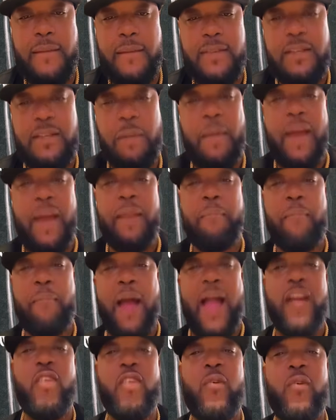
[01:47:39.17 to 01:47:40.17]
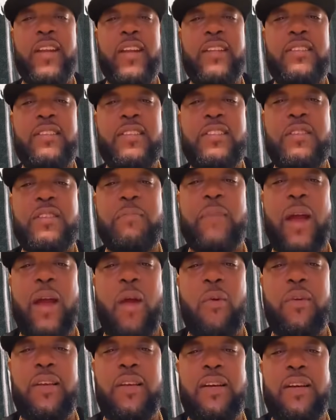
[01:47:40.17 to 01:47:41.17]
Somebody migrated to
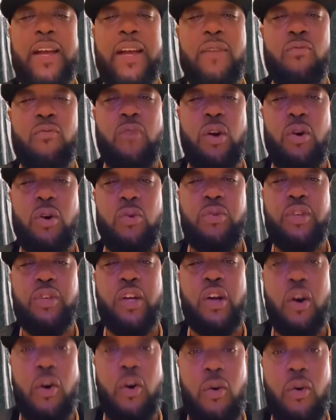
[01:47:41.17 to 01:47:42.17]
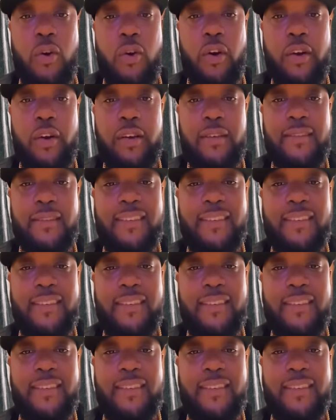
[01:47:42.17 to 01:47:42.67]
Samaria and rode the corn.